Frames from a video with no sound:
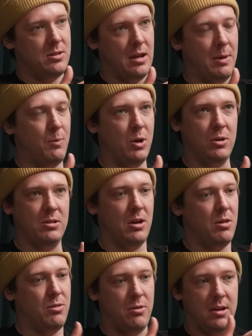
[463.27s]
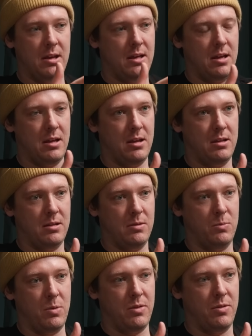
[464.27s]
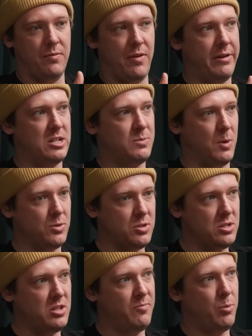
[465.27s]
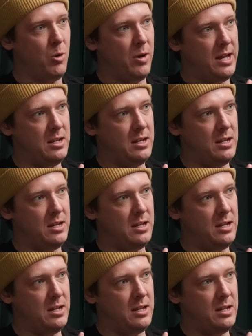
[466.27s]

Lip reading: I mean, we could go through it with various sponsors you've brought